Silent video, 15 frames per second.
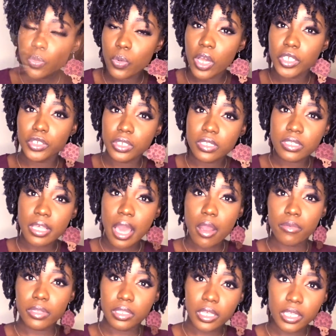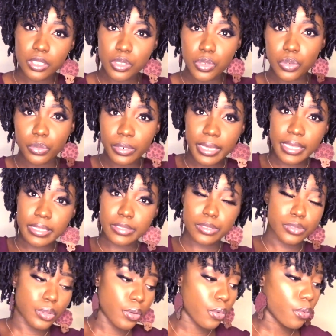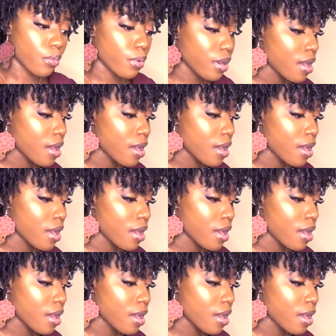wash this out in like 2 days, so